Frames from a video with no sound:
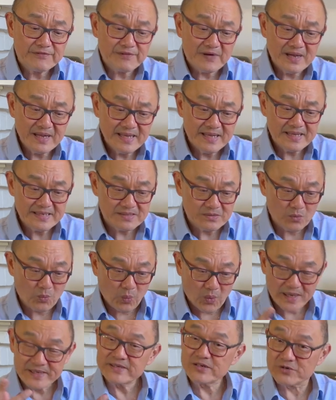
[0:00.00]
I had
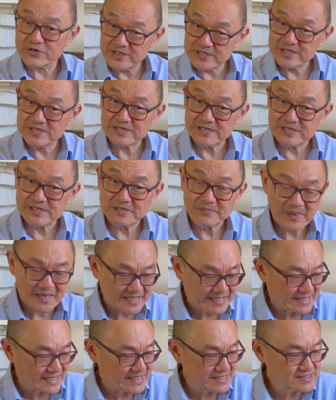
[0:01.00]
one criticism, I
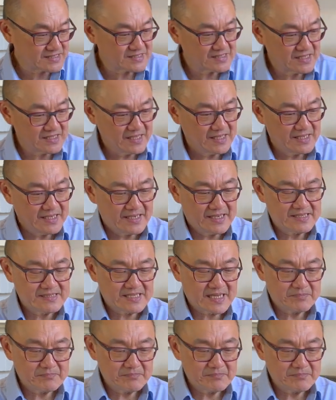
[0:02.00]
guess, is that